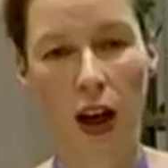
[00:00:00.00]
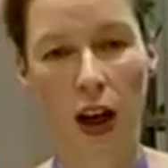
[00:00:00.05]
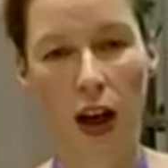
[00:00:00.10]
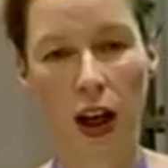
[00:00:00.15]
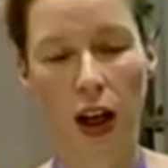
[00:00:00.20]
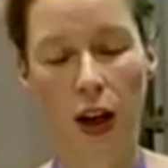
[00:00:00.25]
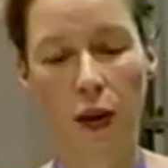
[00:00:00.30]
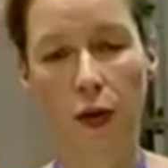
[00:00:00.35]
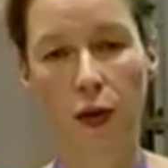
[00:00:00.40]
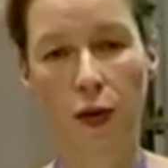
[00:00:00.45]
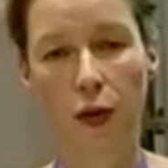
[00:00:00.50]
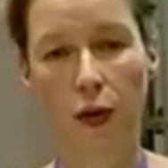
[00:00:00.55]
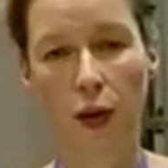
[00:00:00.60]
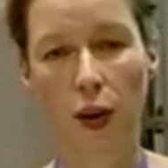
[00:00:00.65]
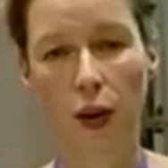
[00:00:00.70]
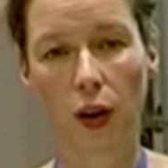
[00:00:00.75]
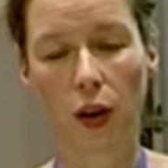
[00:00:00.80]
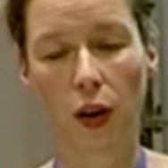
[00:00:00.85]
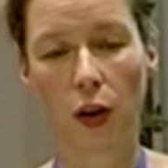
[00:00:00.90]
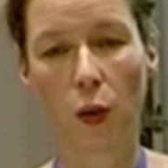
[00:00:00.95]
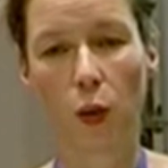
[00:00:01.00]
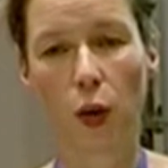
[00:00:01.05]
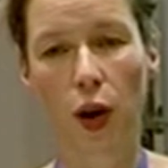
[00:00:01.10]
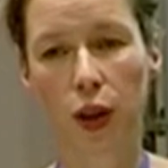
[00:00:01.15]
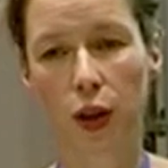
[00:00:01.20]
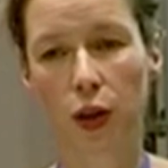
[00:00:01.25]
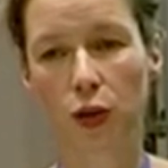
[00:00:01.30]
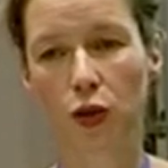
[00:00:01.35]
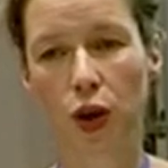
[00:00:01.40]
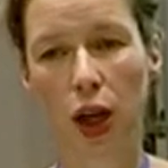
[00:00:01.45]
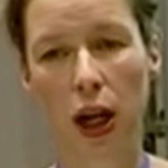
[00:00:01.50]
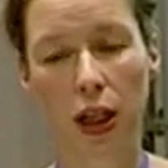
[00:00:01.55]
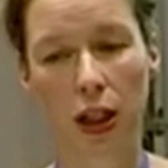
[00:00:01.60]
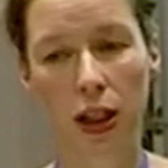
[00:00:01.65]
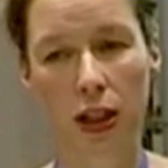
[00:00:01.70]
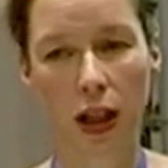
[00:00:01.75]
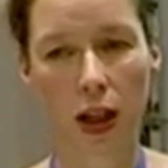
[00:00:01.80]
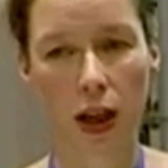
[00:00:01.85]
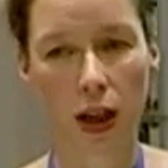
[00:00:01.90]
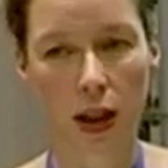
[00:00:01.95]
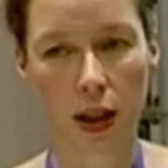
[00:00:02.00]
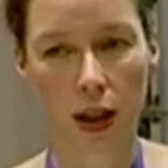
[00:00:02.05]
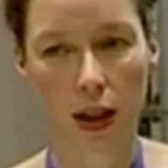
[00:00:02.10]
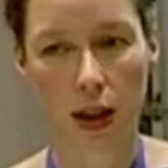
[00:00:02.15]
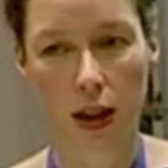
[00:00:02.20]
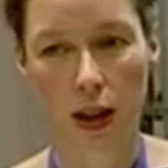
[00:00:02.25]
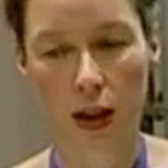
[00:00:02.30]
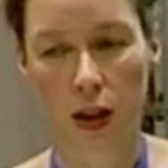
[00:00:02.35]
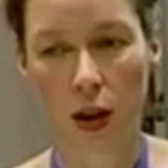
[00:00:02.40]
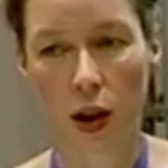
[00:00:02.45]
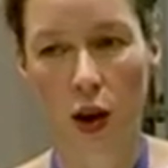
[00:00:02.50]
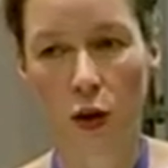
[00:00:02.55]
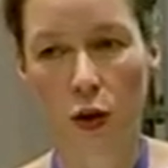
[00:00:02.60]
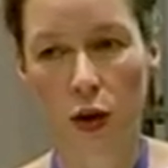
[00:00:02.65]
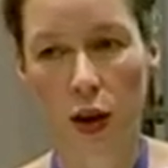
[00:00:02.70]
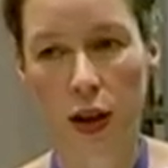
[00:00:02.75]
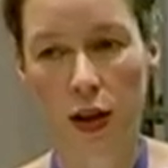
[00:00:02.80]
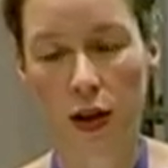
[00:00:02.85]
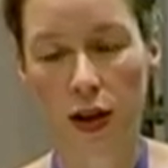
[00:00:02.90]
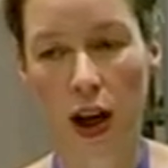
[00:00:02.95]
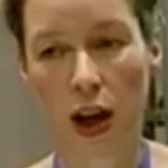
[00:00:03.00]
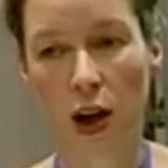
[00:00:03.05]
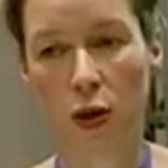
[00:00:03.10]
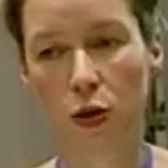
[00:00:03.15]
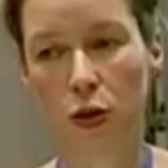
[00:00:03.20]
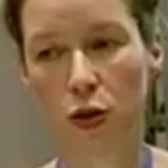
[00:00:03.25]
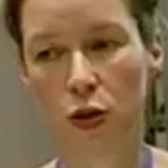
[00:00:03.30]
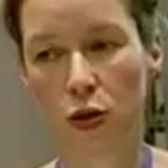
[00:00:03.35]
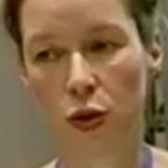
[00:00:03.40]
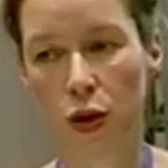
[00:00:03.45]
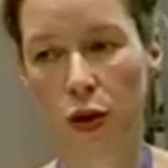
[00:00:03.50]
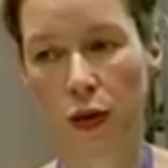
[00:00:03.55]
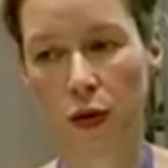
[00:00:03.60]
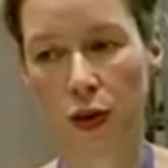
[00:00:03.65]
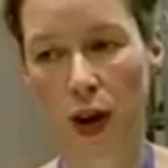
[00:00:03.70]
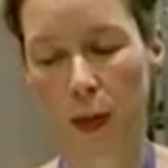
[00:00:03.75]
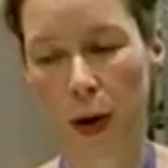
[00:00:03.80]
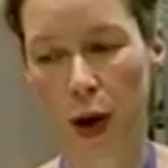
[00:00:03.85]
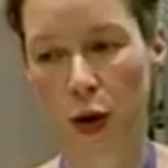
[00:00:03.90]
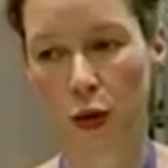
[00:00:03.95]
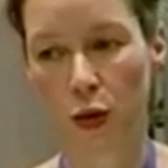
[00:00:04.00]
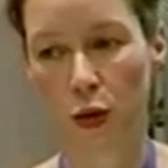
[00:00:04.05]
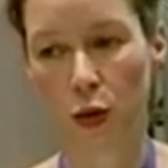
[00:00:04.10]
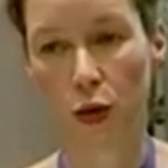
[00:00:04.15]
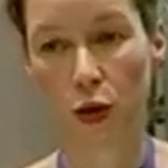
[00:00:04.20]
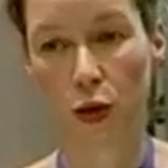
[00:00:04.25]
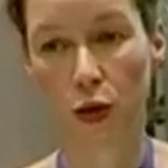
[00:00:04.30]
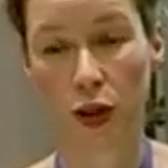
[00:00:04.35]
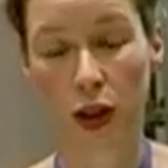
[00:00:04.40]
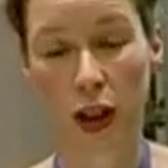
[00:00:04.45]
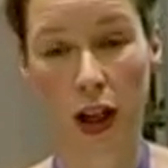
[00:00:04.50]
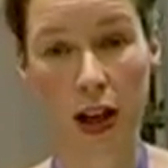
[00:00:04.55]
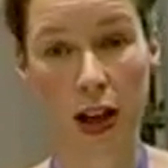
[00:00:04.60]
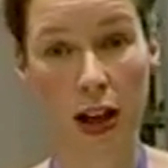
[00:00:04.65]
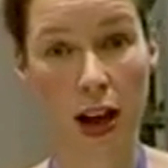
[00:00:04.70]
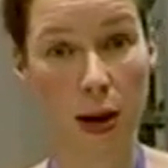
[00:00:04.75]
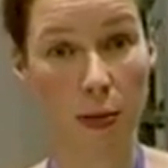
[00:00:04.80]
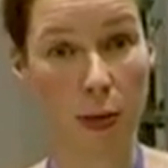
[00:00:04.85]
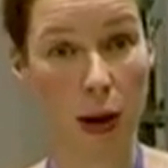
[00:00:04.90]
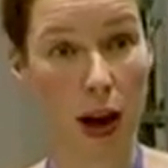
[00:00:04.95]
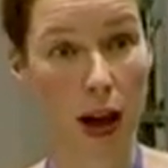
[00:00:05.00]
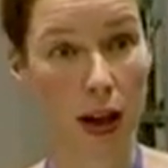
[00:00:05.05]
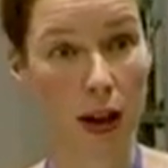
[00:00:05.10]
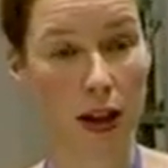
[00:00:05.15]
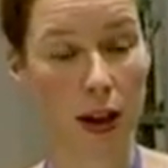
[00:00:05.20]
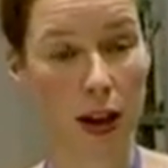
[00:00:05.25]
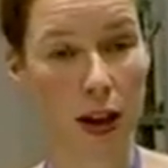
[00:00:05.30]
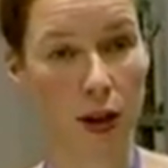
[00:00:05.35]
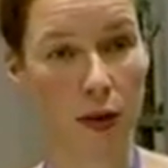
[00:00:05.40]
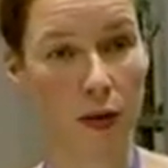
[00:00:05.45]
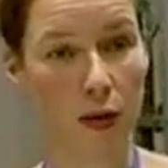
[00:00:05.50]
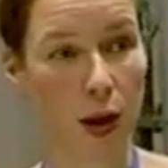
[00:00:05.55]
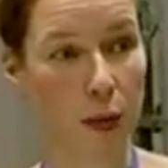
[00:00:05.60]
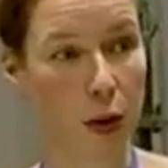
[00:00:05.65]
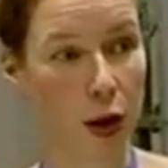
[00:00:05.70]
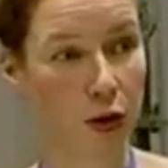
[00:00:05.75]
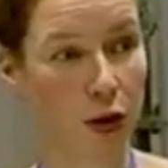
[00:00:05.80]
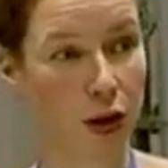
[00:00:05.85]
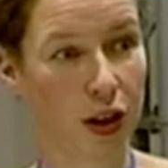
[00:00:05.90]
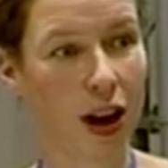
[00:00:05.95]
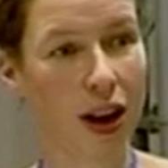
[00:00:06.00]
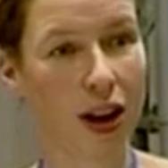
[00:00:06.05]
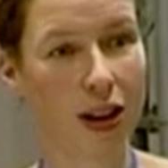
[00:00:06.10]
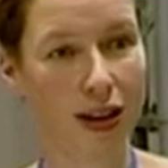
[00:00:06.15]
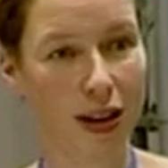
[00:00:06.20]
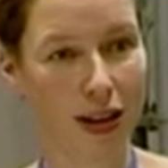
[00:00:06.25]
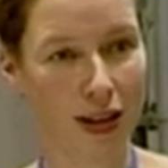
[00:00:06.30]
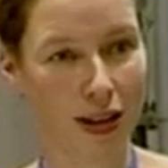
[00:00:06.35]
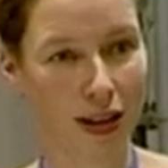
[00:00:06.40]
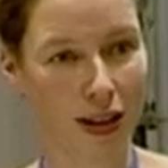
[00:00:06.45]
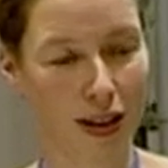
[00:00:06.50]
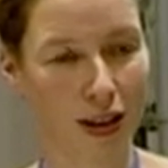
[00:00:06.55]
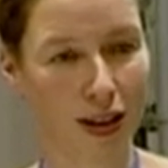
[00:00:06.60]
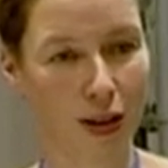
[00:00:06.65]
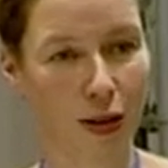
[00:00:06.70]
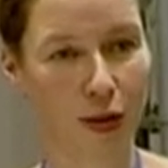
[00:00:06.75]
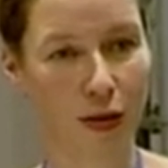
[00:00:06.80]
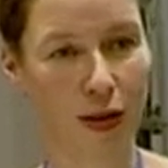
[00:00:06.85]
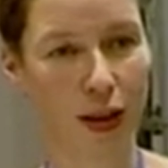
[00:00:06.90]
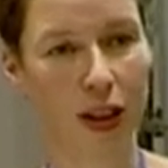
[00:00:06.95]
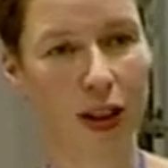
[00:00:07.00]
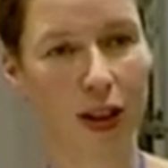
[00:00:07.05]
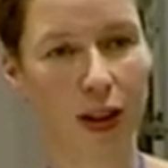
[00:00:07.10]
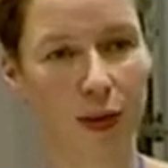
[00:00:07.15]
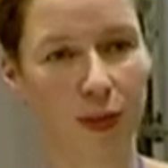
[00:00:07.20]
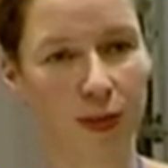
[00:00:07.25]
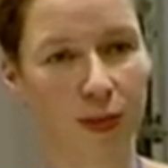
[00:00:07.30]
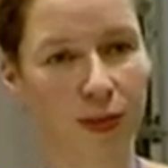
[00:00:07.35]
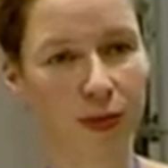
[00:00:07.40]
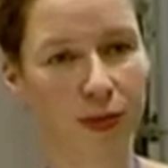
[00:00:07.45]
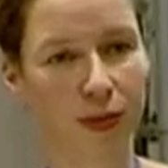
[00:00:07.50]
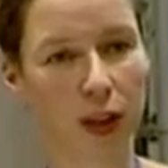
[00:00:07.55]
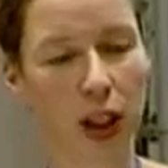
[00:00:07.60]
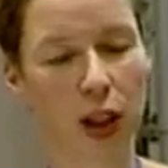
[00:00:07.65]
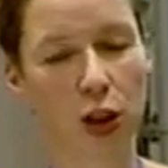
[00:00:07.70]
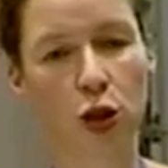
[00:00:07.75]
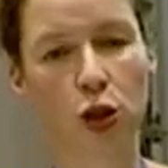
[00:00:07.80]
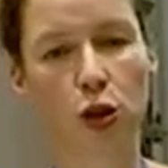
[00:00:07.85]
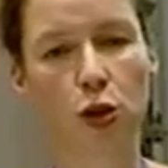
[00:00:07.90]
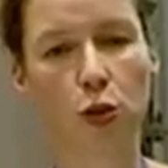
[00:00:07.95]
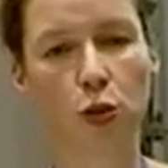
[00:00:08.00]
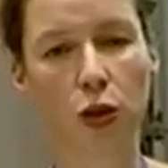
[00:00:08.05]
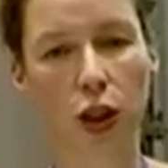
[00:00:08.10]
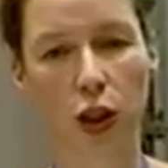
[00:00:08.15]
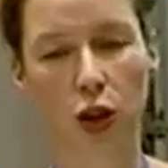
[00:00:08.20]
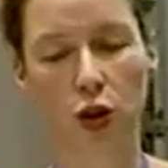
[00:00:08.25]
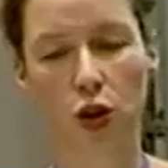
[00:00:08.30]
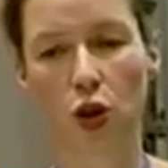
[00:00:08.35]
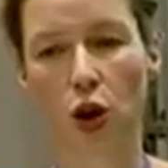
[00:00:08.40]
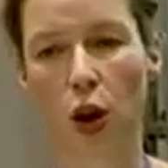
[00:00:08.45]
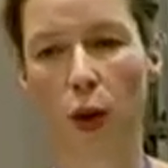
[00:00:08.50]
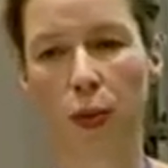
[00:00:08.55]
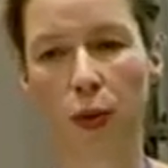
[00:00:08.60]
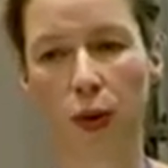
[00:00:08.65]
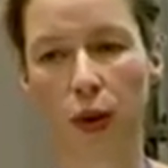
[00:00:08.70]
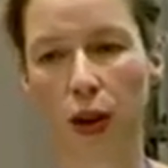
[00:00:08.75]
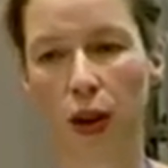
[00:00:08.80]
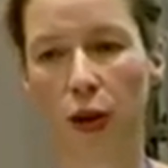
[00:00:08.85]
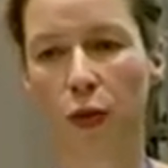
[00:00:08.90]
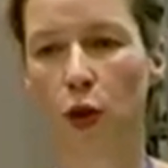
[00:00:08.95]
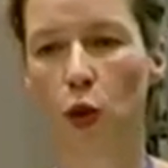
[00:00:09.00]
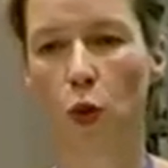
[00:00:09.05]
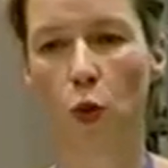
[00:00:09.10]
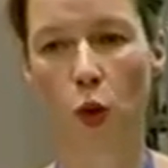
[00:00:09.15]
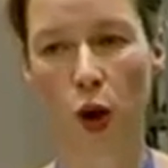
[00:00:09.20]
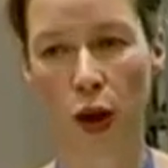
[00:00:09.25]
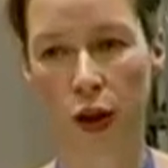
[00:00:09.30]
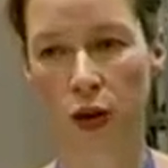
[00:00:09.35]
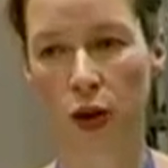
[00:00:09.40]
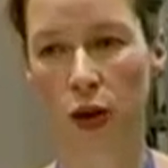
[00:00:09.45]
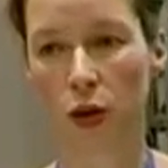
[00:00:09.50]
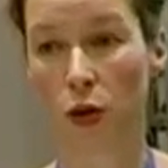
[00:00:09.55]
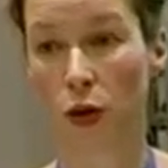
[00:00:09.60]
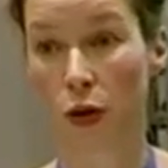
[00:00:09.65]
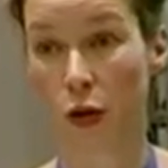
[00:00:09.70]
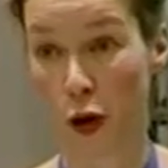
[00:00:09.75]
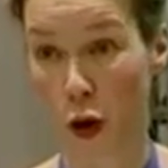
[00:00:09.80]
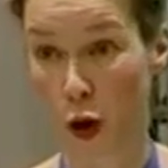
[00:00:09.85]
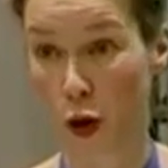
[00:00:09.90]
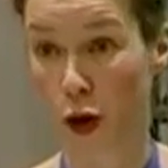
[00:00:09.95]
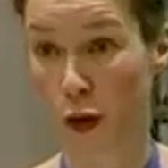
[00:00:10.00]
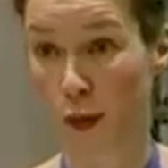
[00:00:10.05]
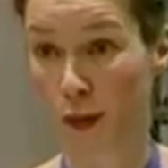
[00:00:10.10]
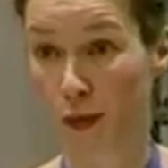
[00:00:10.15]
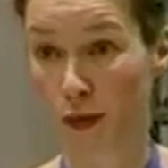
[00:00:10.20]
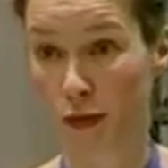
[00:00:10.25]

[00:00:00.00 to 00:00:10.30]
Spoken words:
If what the drug does is only down to the pharmacodynamics and the pharmacokinetics of it, it should do its job if you want it or not.